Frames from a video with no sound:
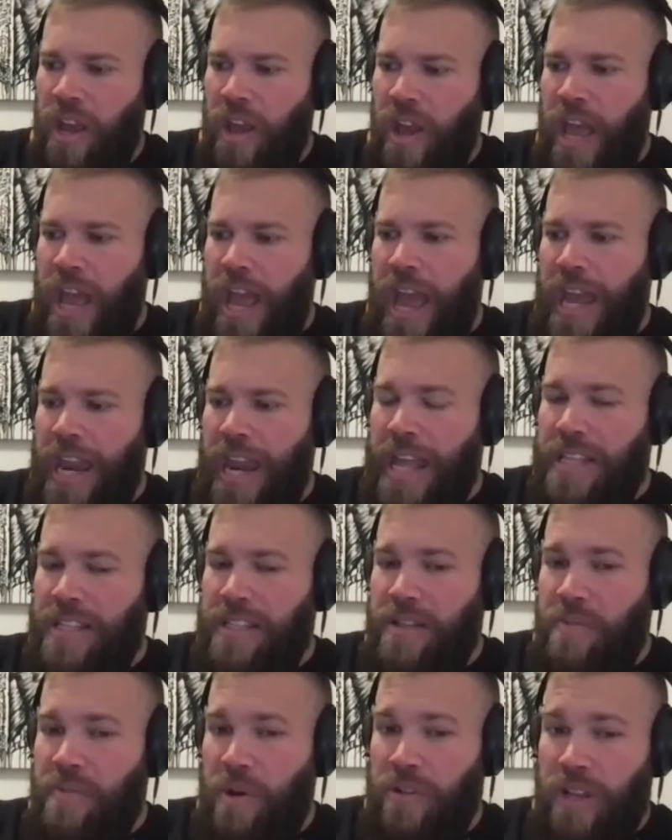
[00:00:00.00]
And it's
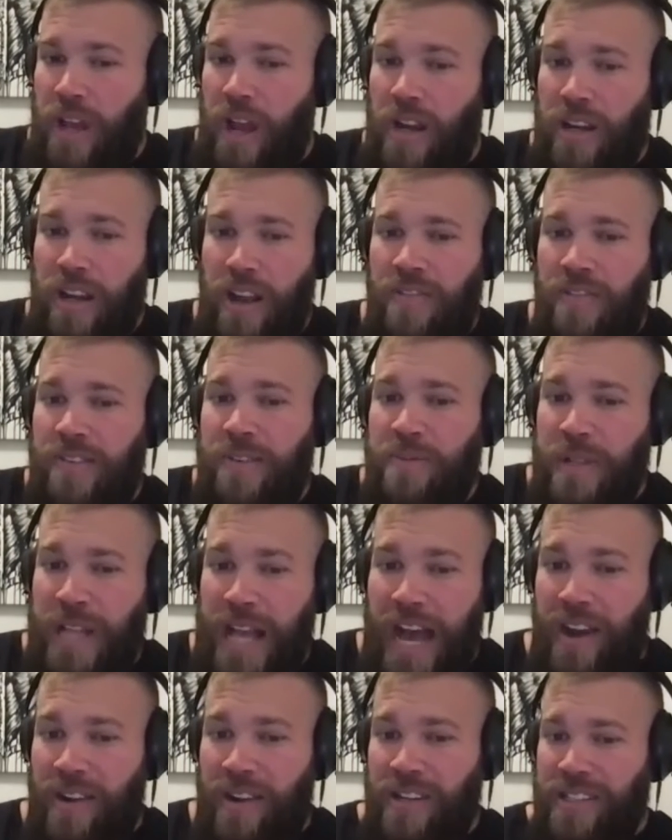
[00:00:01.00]
the most uncomfortable
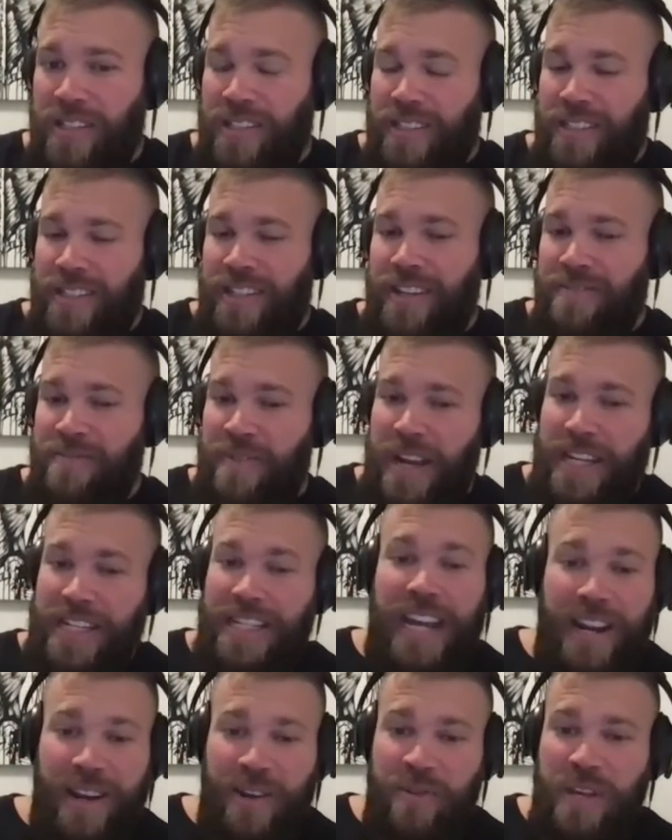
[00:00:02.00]
hour of my
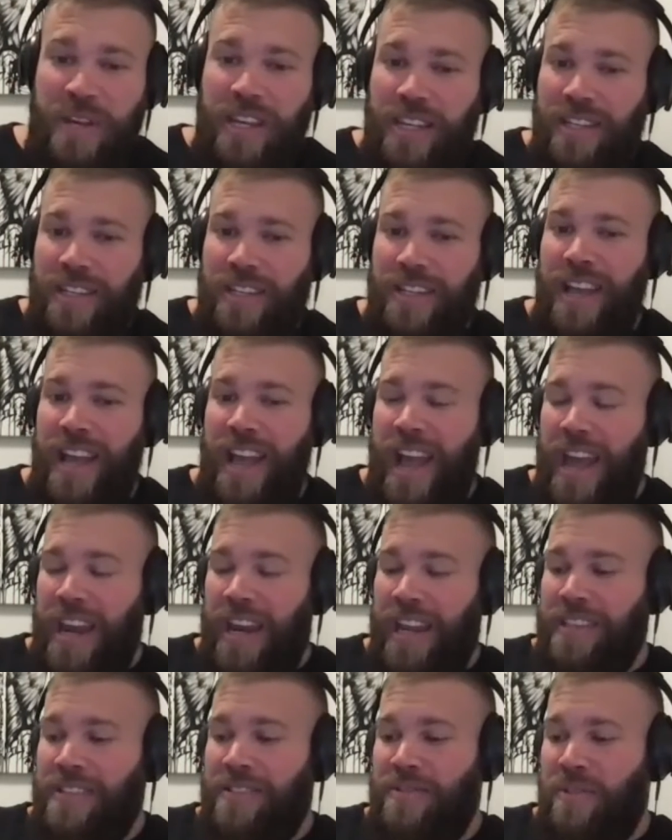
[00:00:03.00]
entire week, and
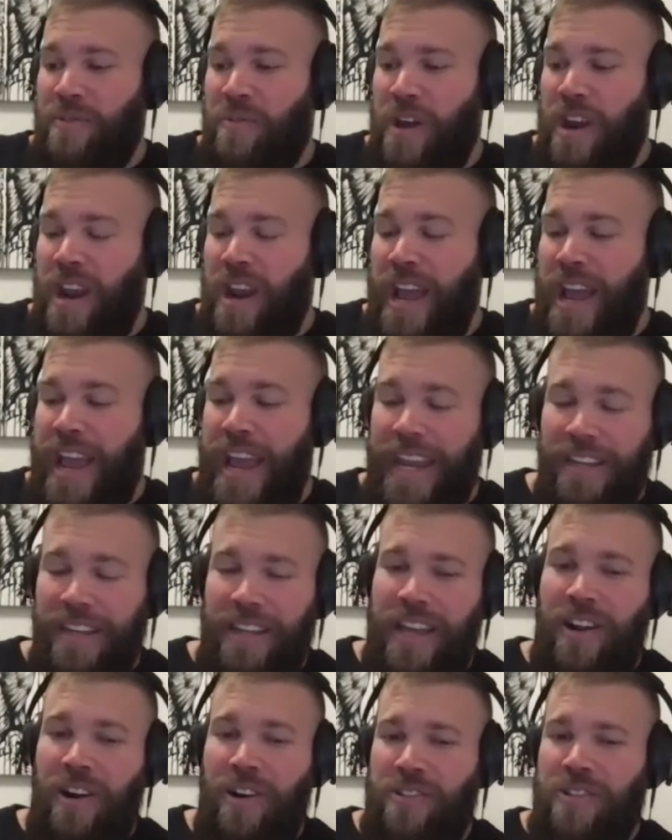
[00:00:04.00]
it's the one I hate
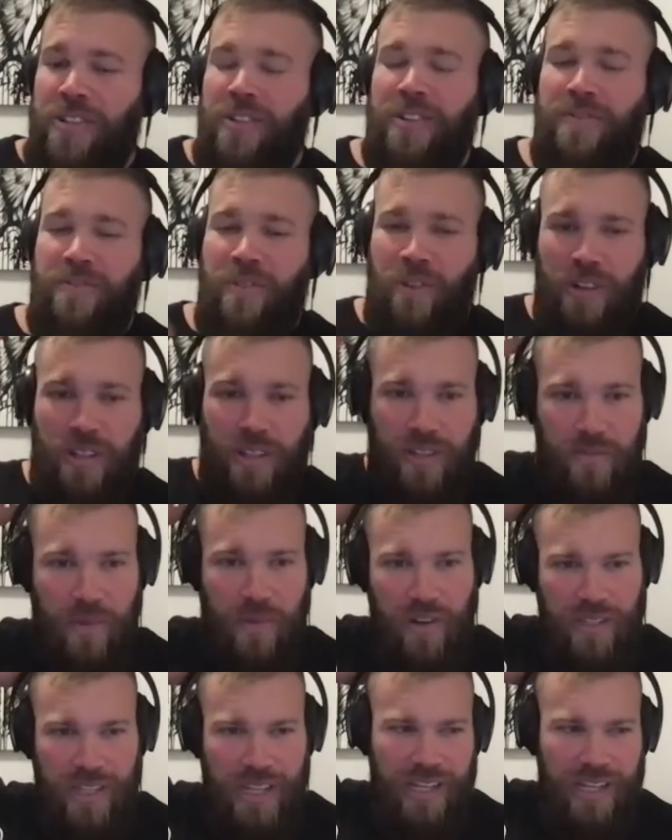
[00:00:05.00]
and also look forward to the most.